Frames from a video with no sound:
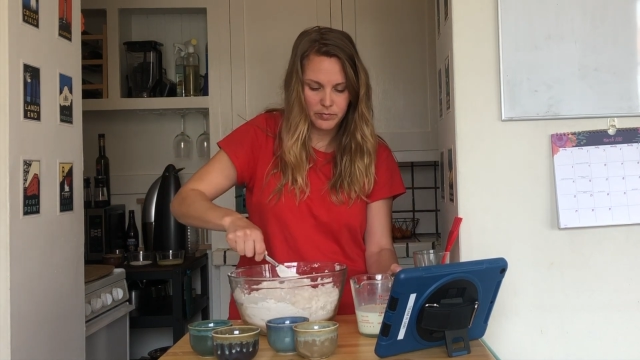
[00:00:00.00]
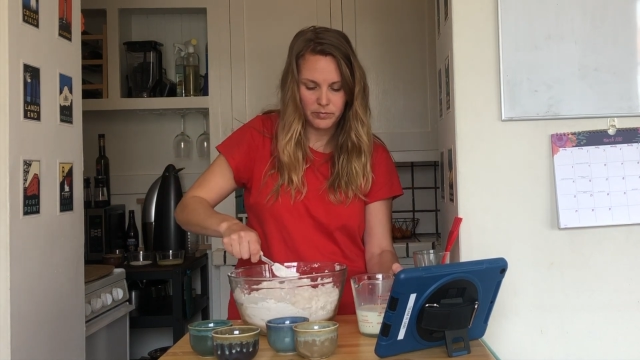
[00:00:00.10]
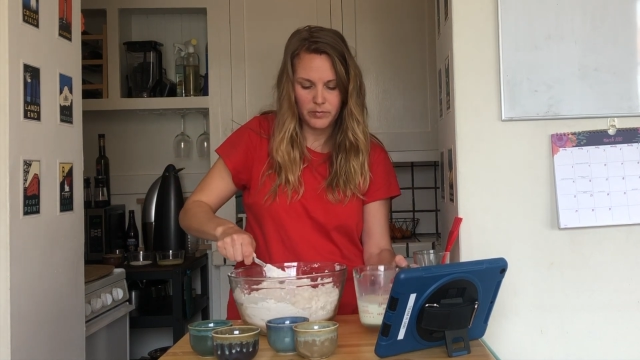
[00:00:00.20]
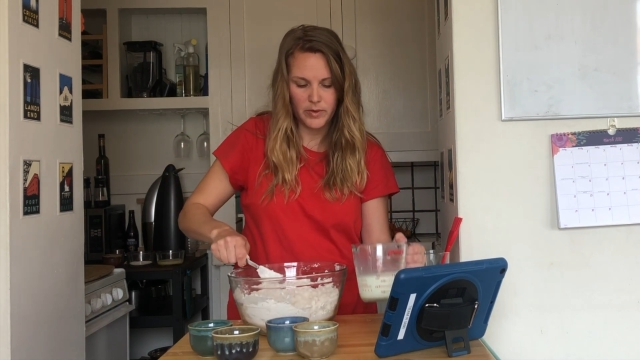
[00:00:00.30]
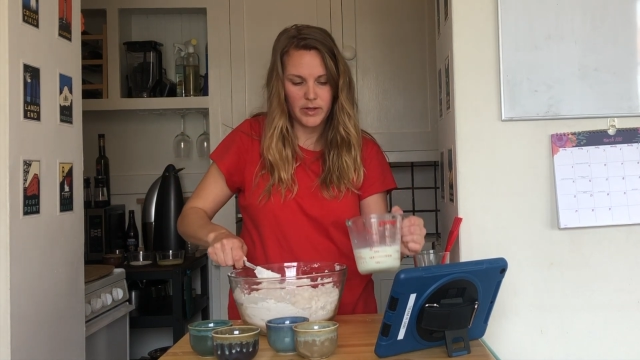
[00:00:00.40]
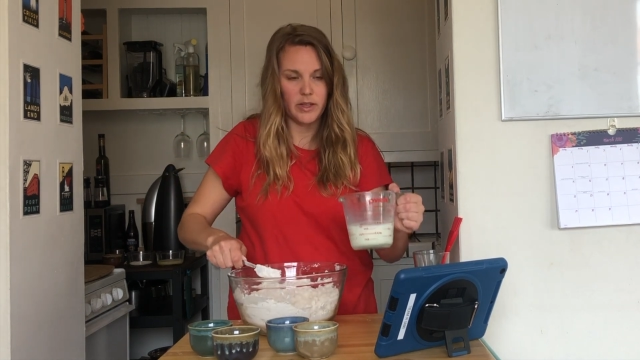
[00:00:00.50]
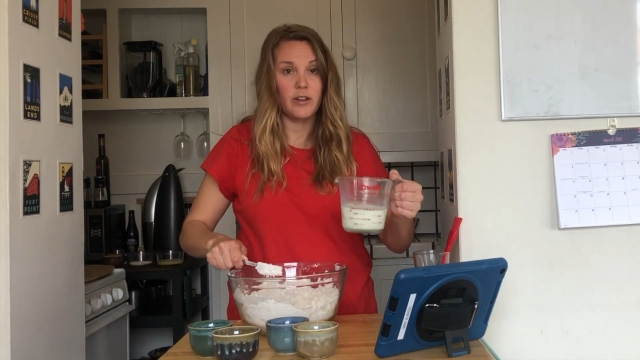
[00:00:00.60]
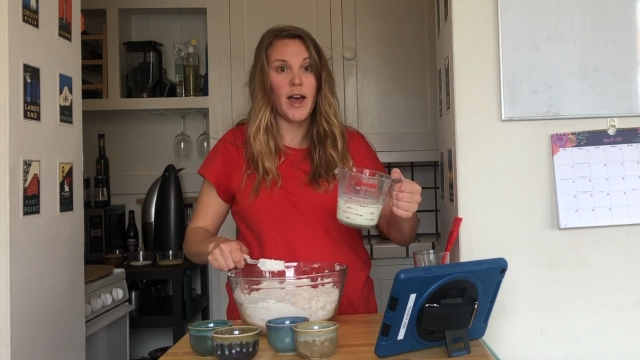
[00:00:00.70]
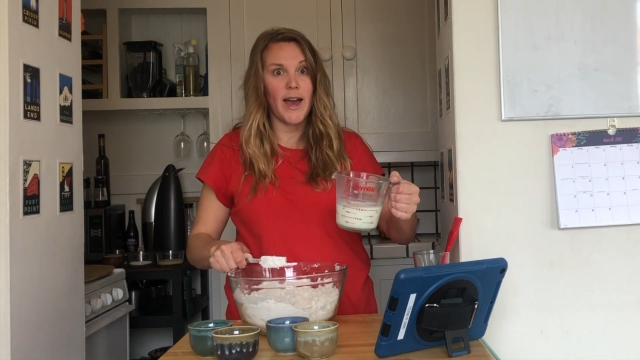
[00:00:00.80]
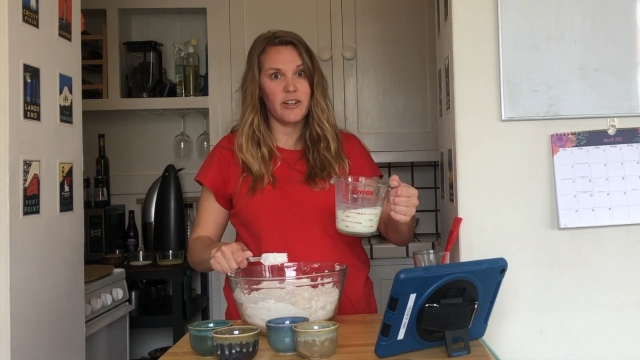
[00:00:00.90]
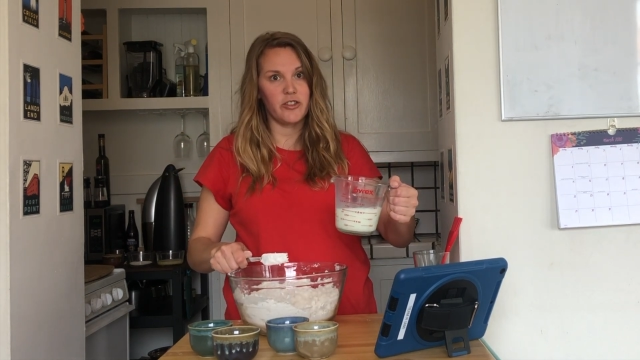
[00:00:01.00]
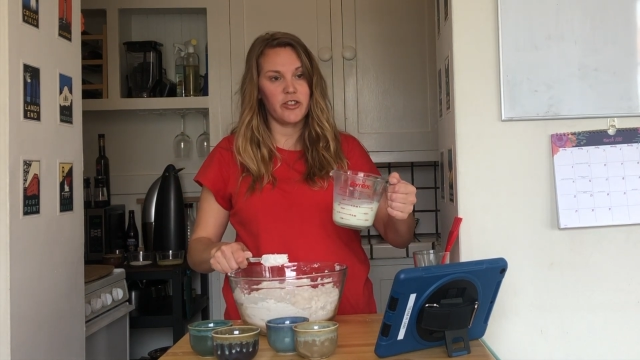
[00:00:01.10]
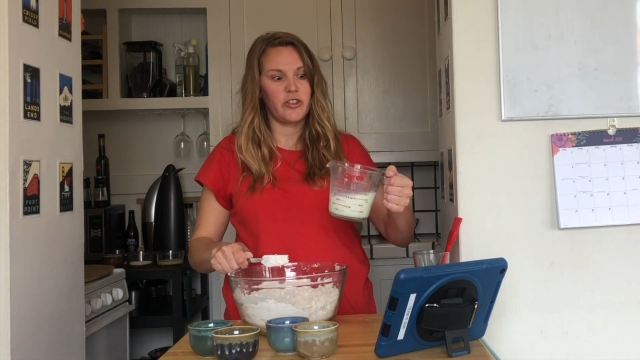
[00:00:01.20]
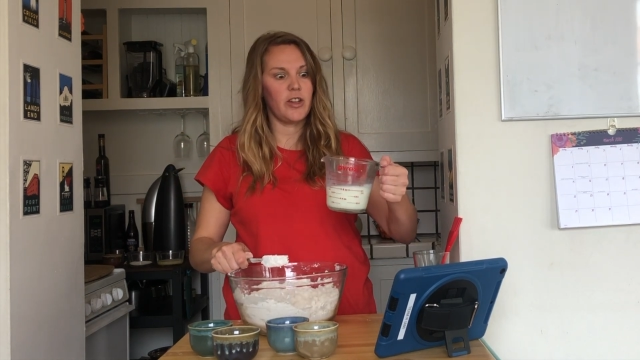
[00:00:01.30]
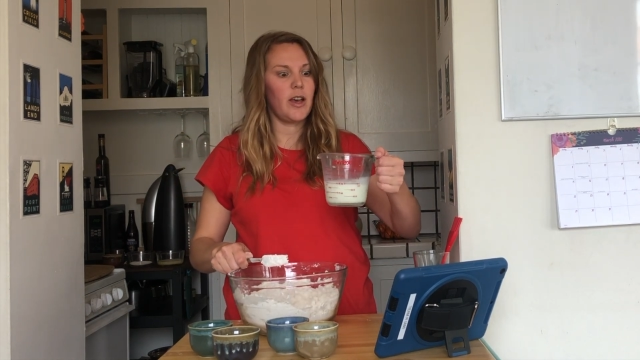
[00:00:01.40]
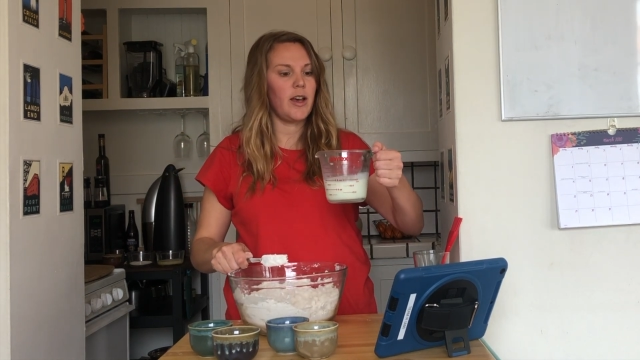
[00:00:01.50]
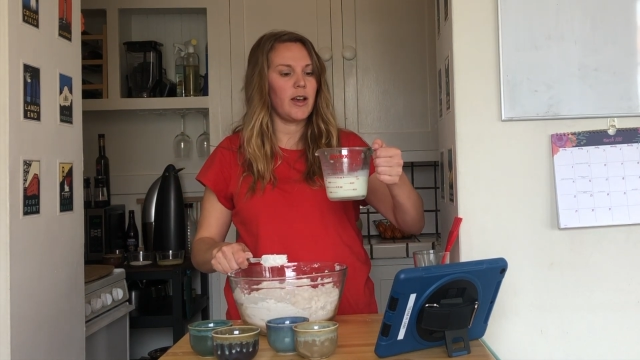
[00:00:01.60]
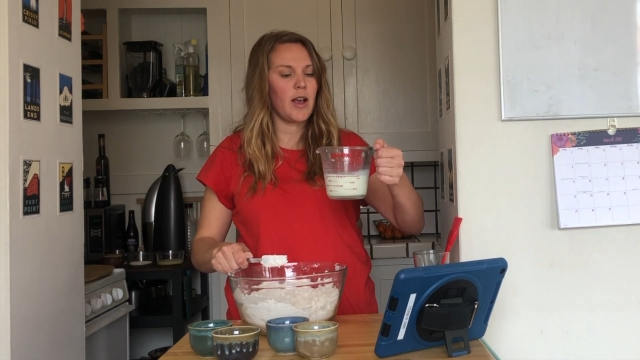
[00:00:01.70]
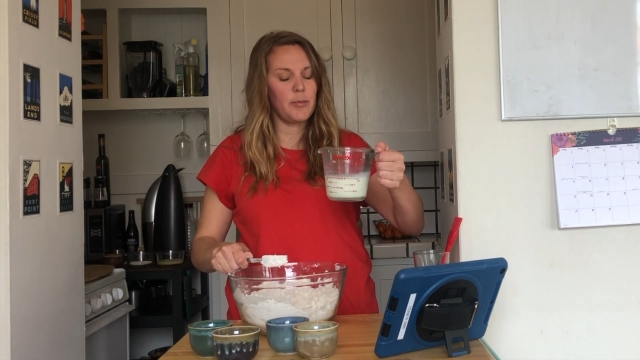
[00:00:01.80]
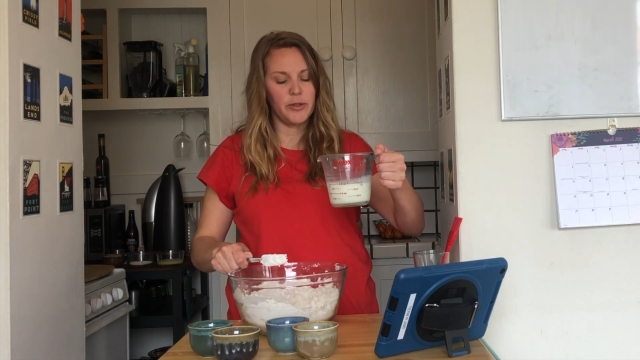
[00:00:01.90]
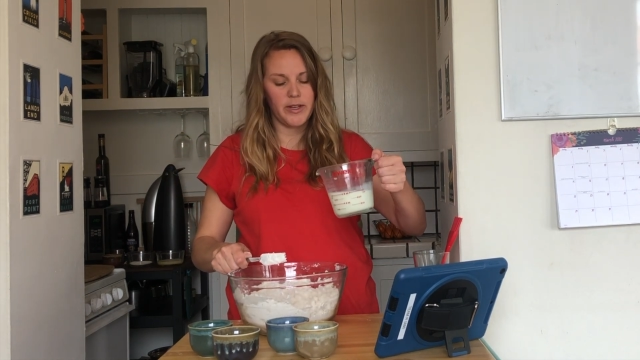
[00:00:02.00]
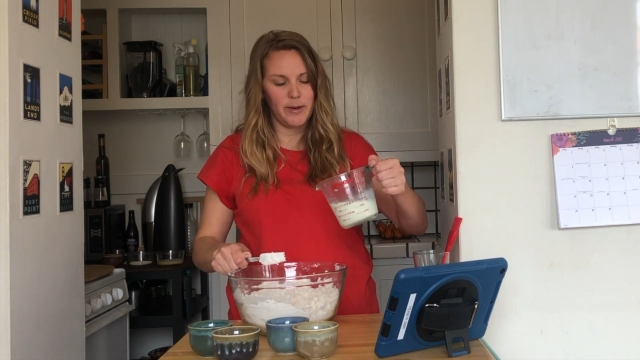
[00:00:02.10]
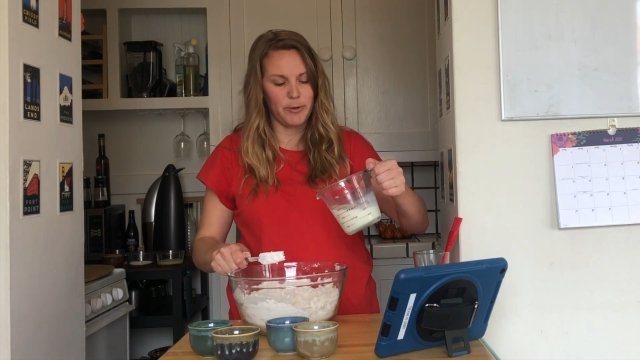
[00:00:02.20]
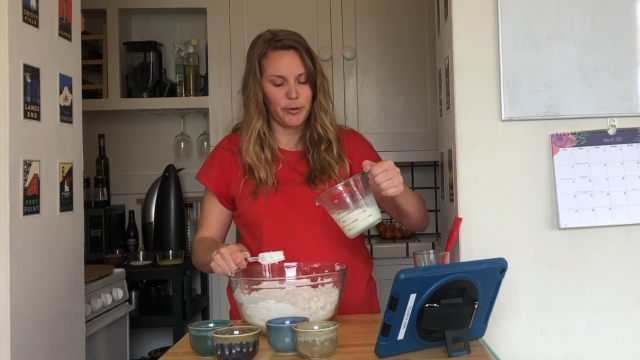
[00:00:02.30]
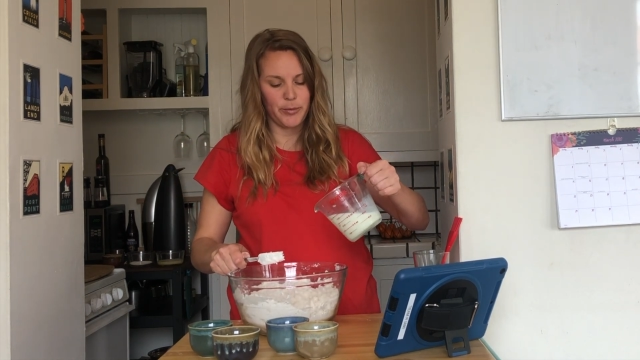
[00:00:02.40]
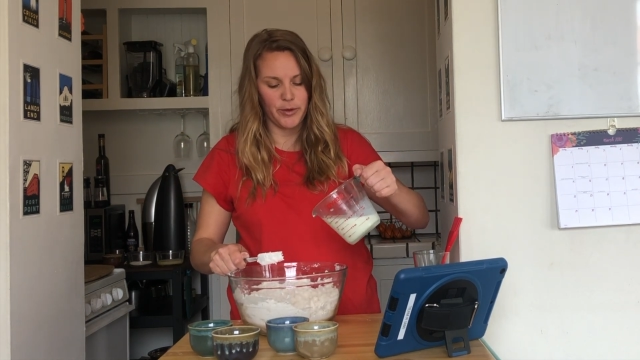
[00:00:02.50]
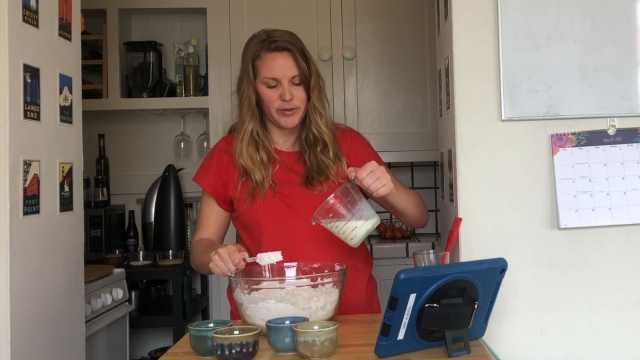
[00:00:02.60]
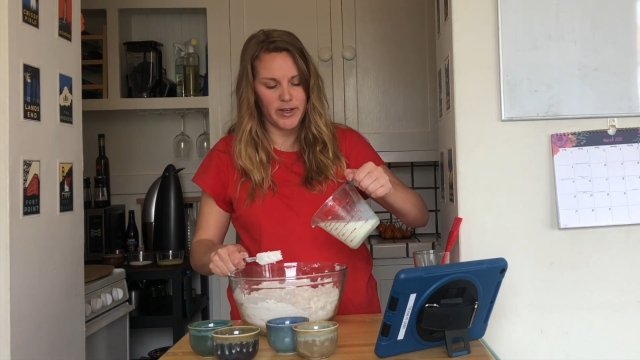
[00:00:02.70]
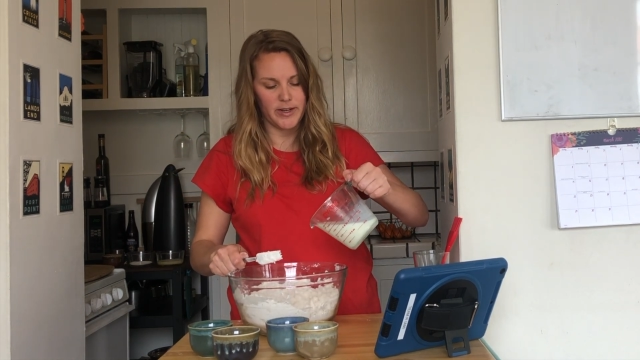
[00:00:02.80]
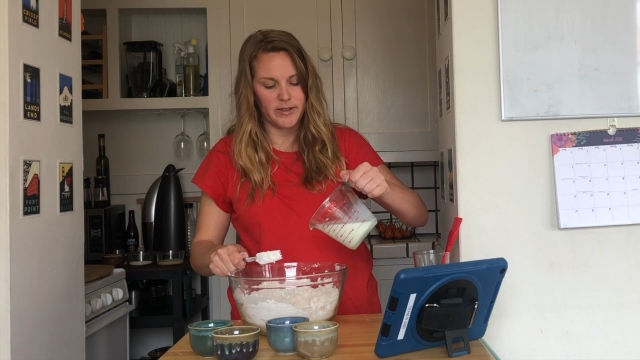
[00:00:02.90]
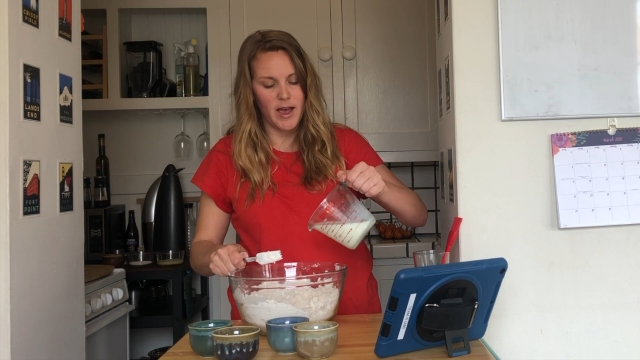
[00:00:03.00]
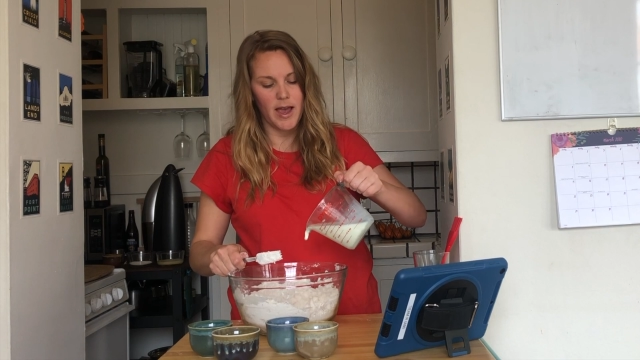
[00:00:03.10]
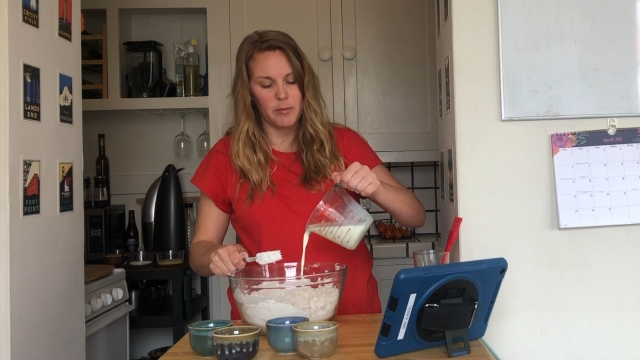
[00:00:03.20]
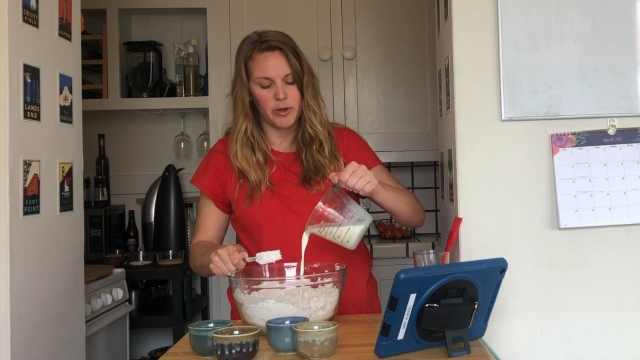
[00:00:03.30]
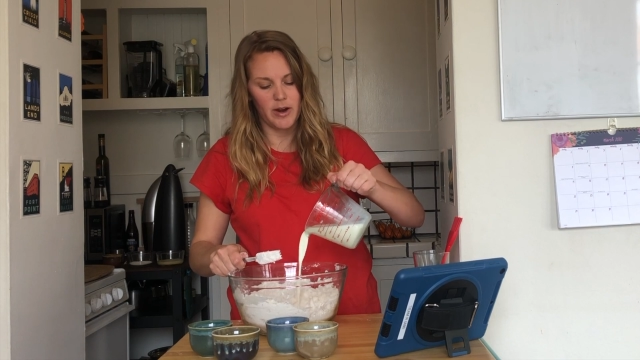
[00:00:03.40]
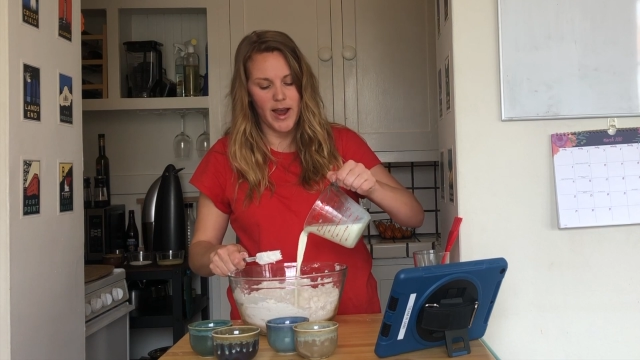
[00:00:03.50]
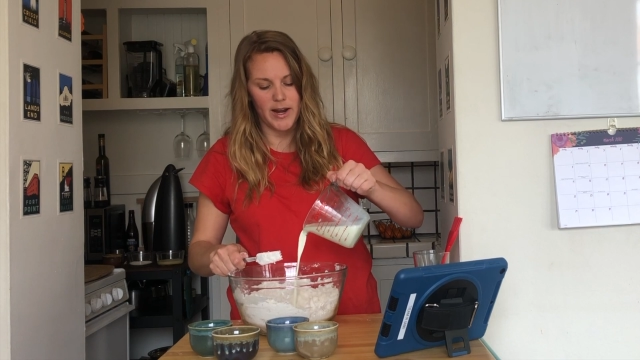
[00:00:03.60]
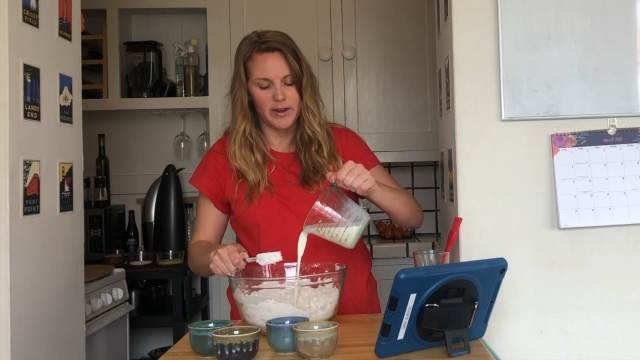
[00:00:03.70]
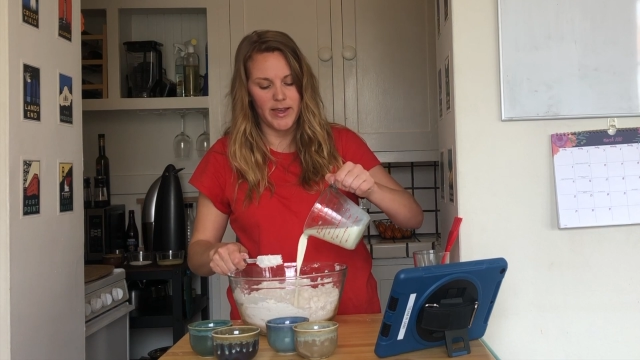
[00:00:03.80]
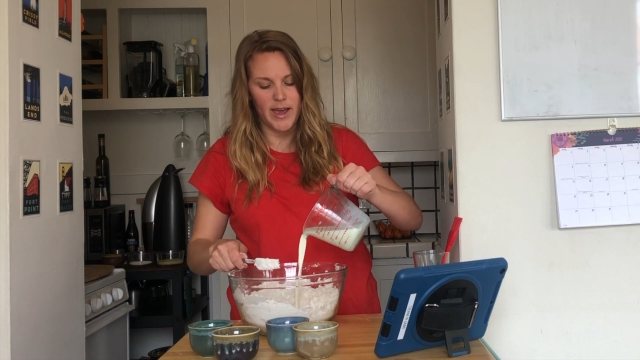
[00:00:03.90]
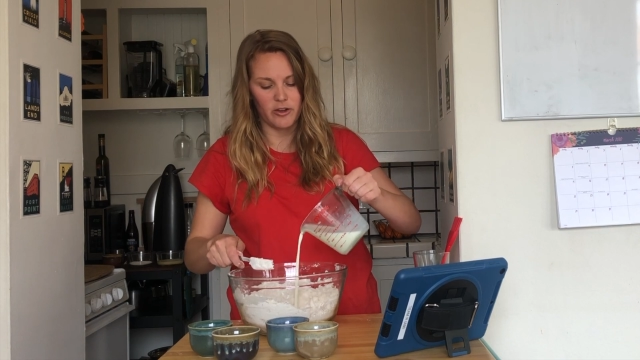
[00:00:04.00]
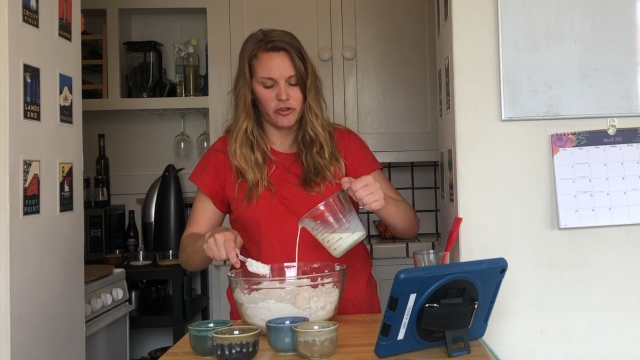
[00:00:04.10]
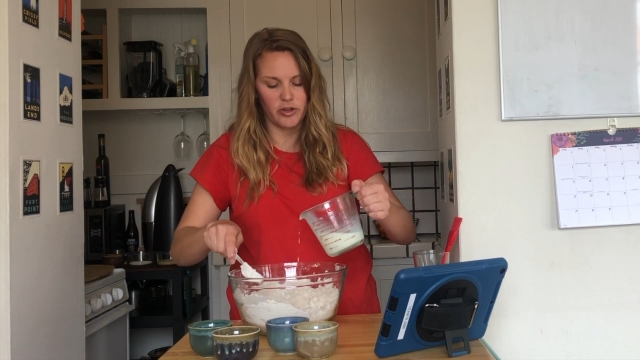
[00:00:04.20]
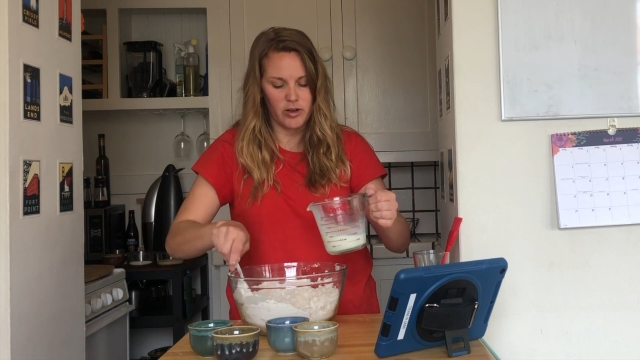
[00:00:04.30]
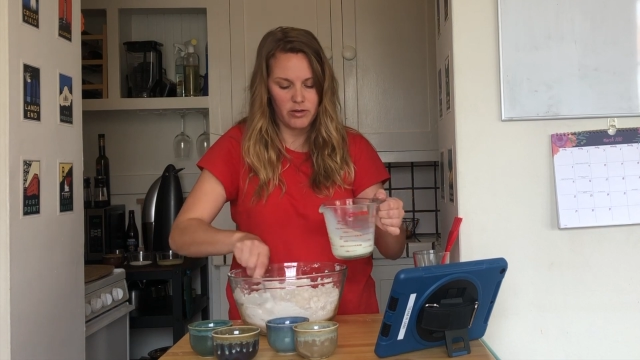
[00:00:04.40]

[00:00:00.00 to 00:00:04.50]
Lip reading: And you'll add just a couple tablespoons at a time when you're adding the extra.